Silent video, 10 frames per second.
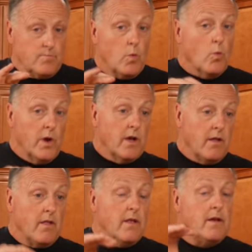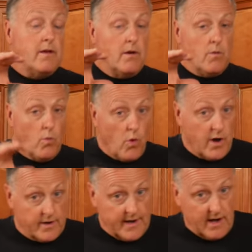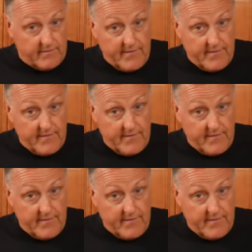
will water down